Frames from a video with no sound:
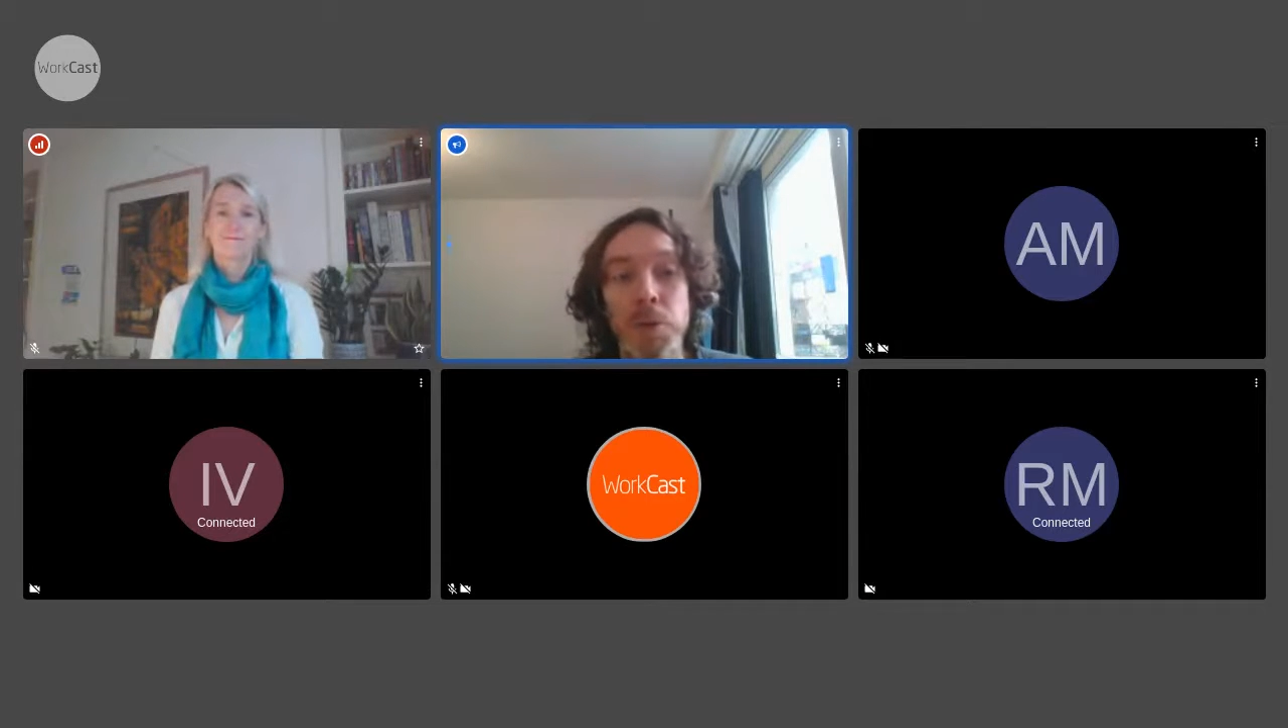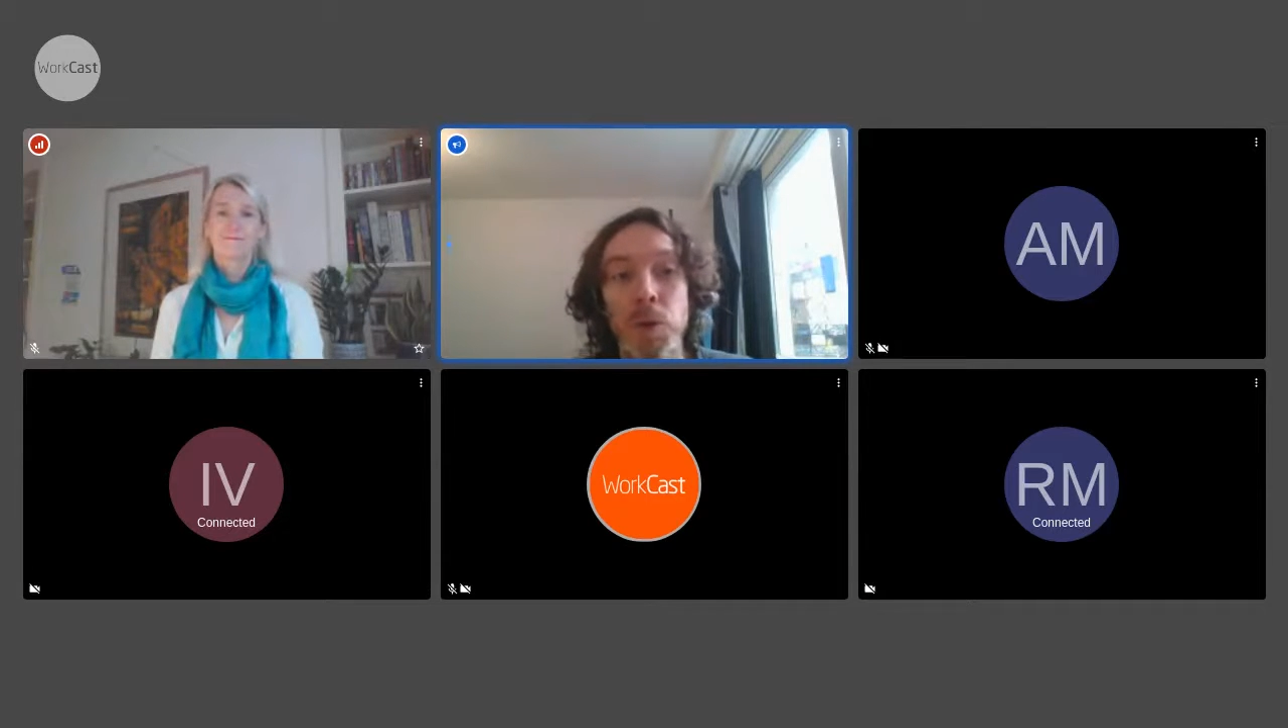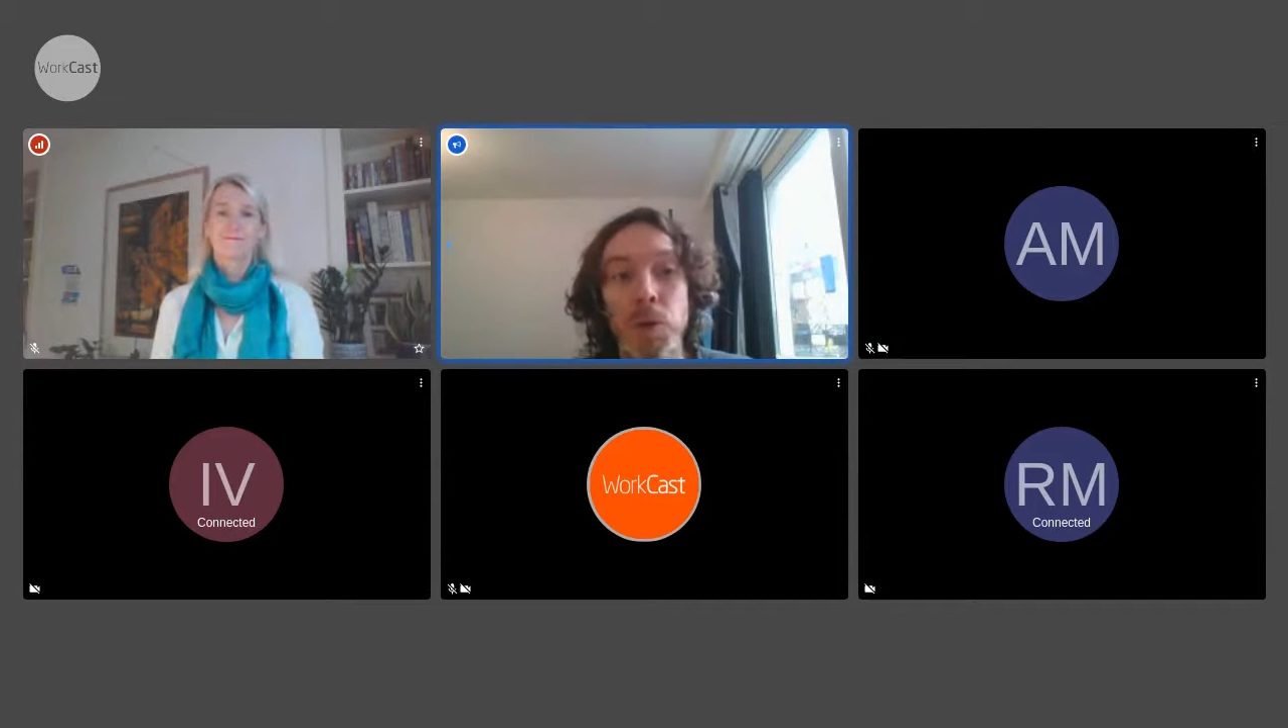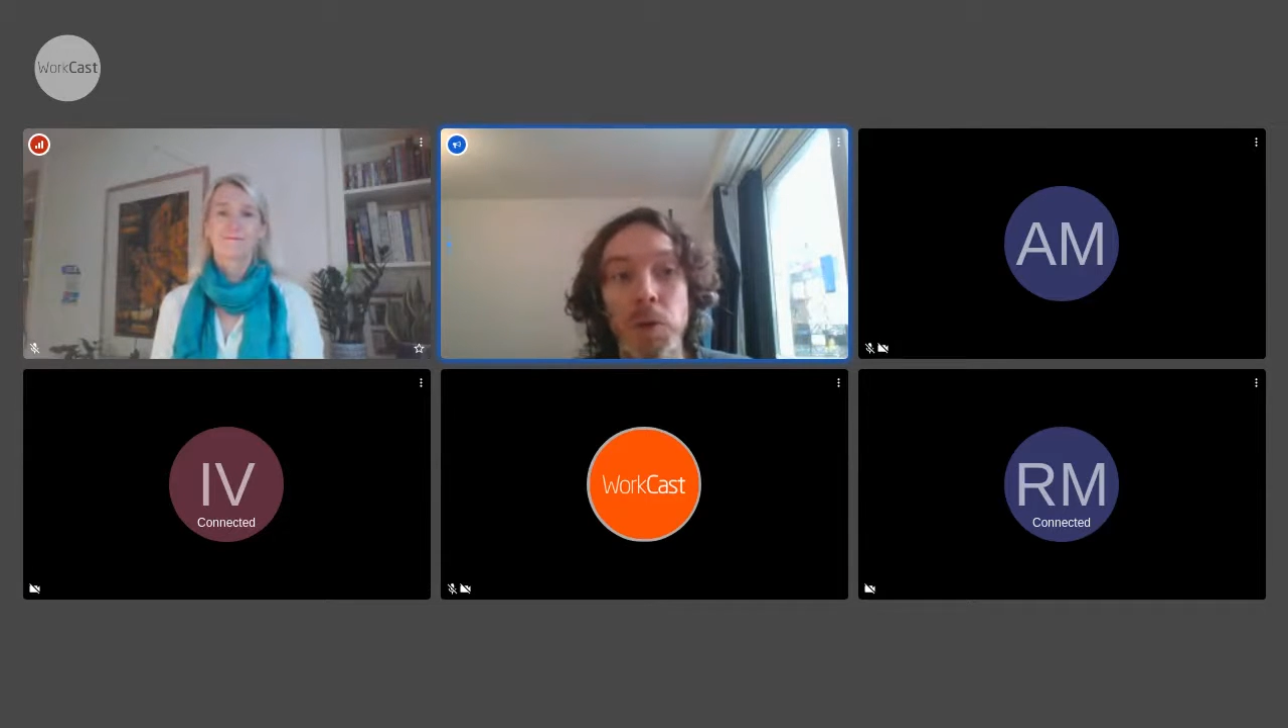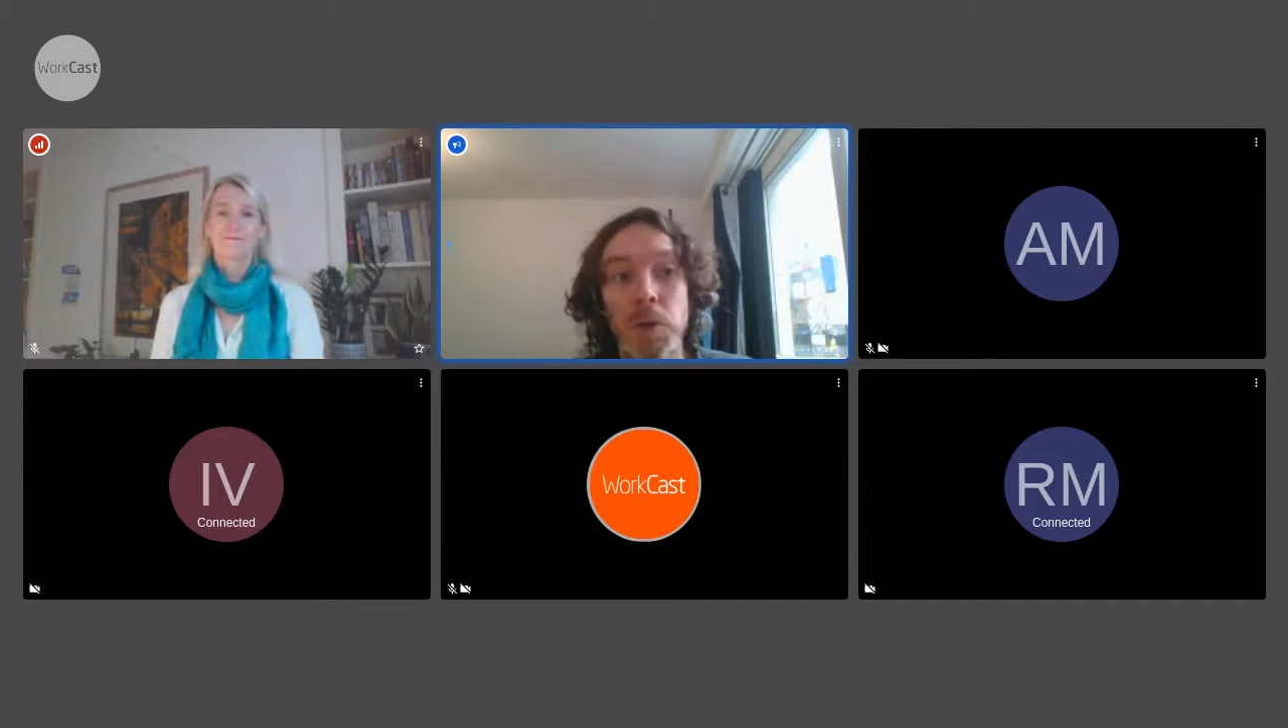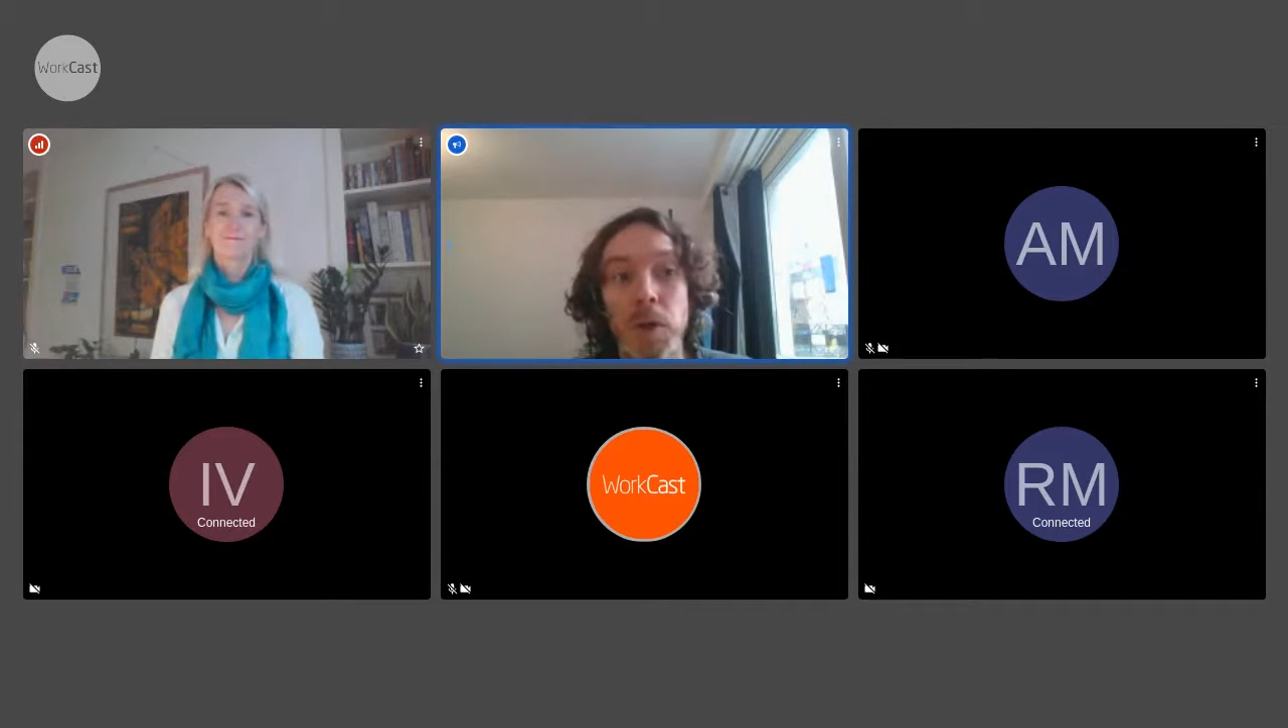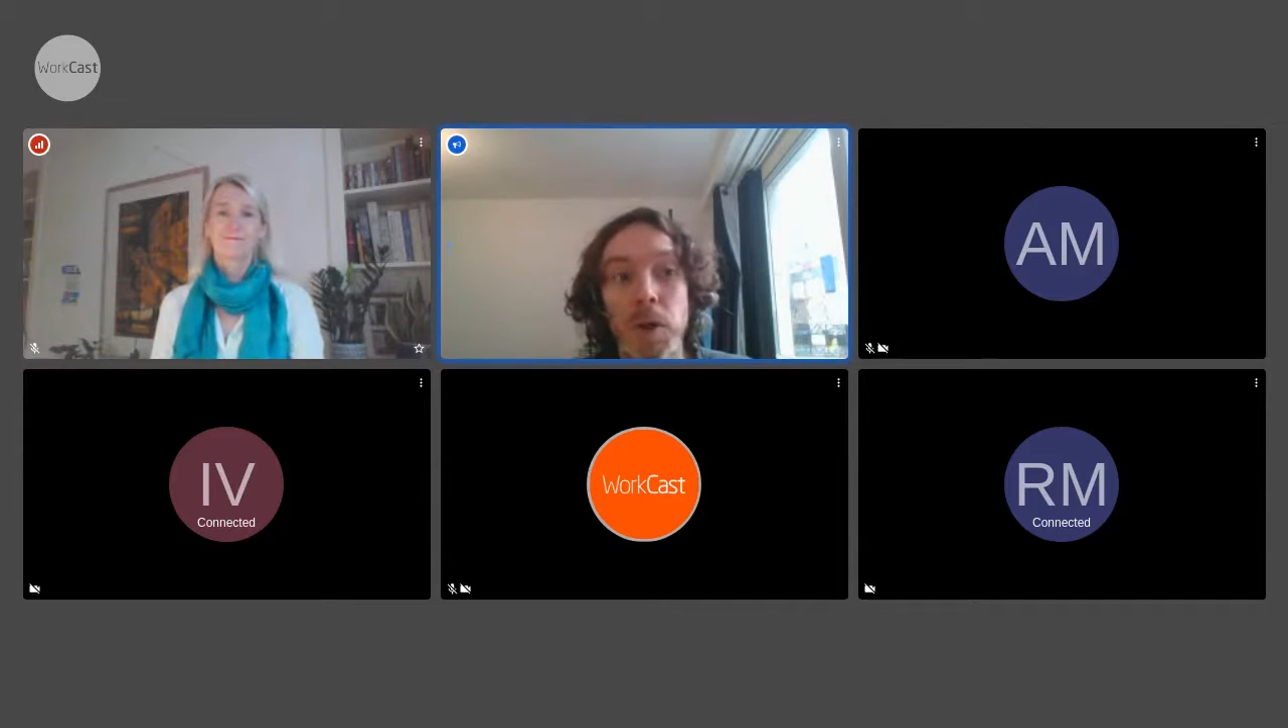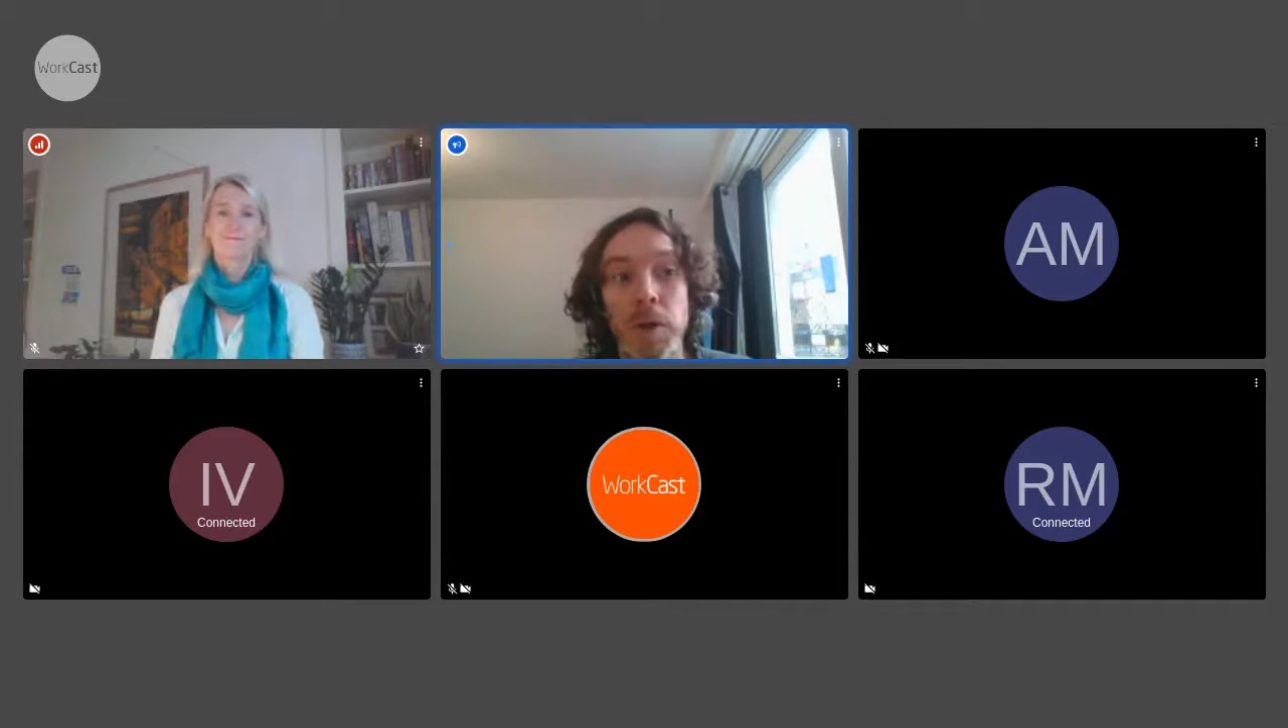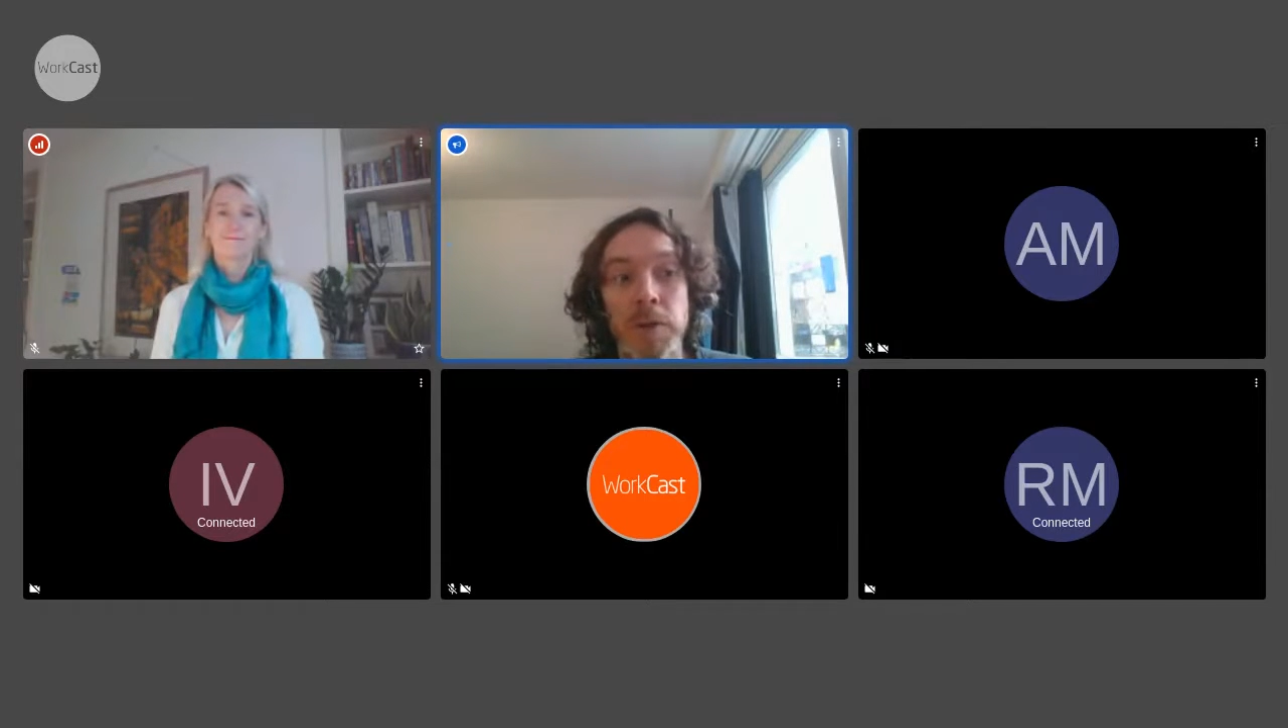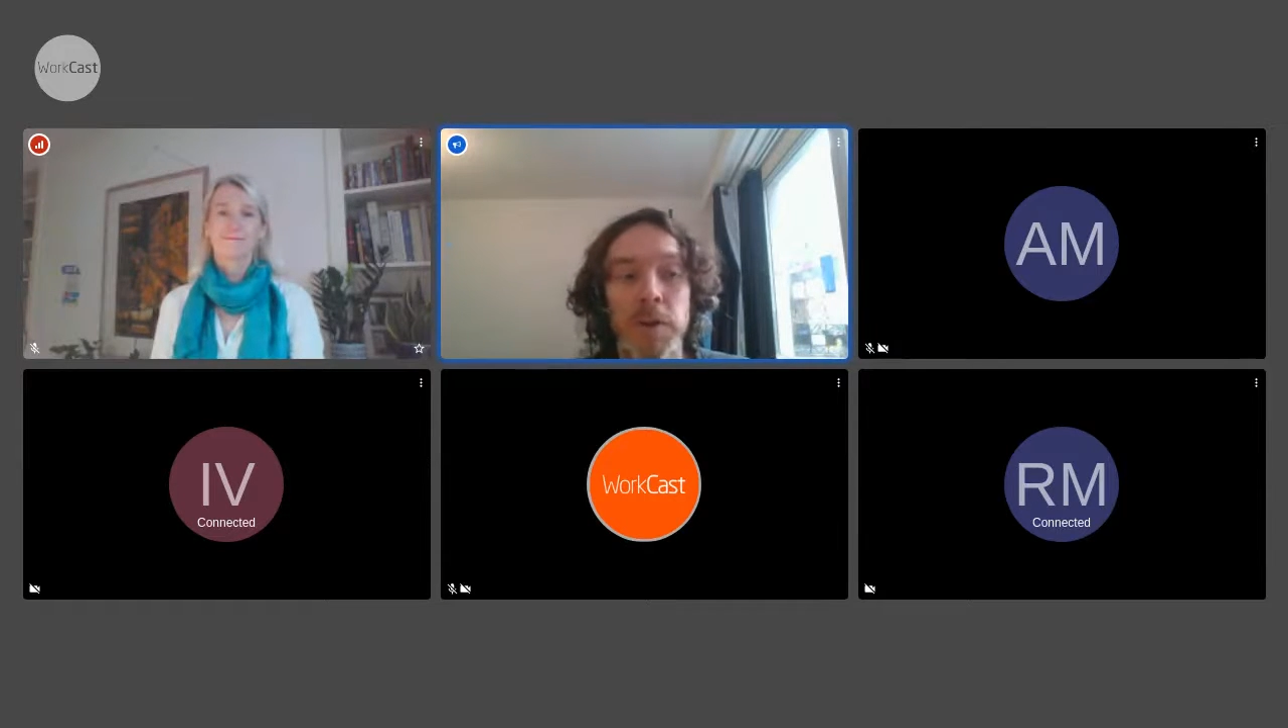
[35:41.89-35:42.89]
pulled
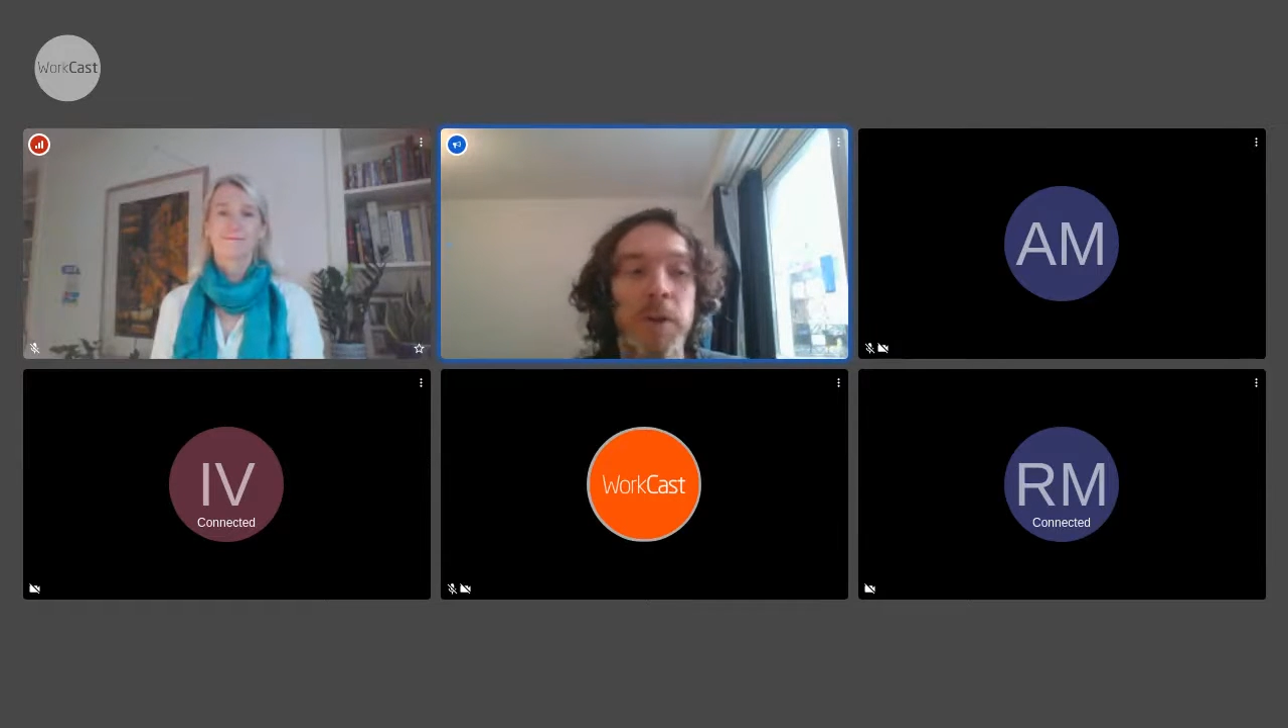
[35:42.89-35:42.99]
on this?